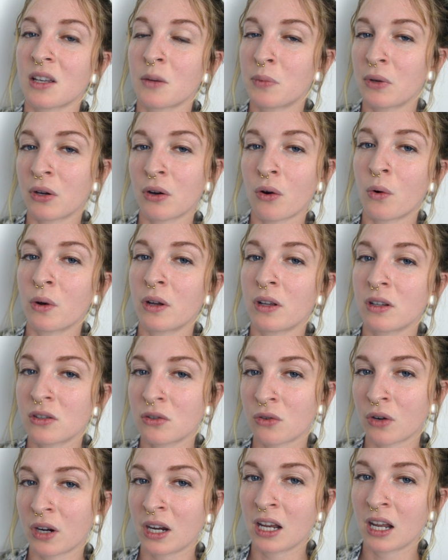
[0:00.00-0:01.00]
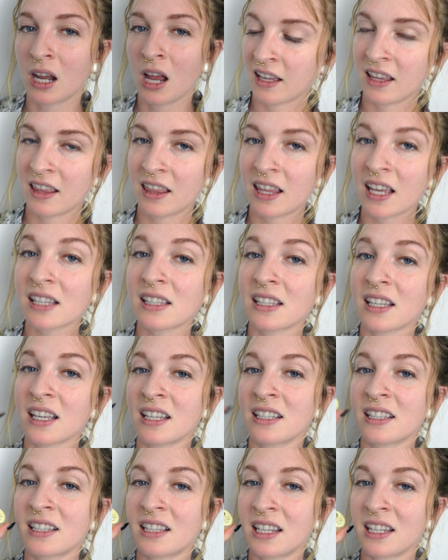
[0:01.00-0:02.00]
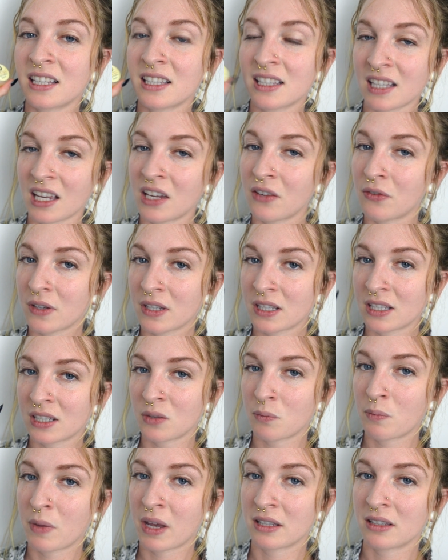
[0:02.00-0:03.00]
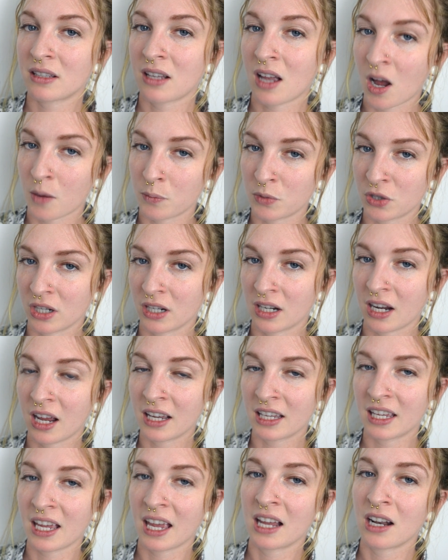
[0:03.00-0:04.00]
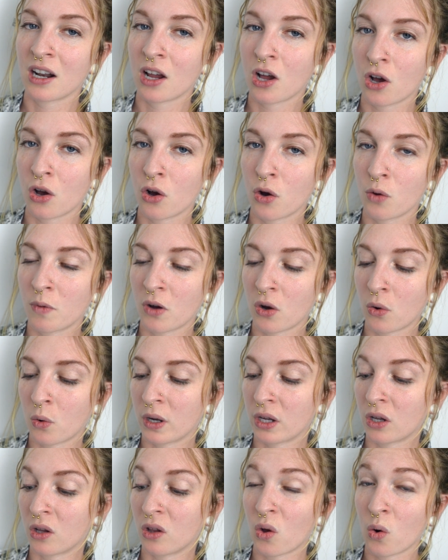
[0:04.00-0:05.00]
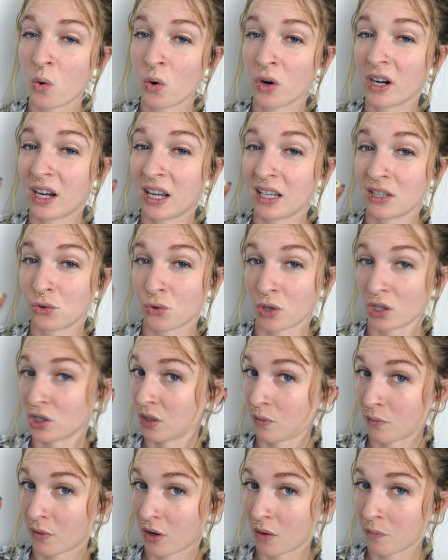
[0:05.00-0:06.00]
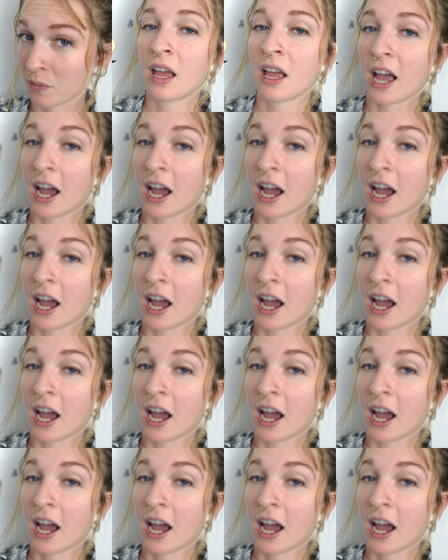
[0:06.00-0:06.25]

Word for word: a pure oil is great. This is the safest, best option. Again, jojoba oil or a stretching balm.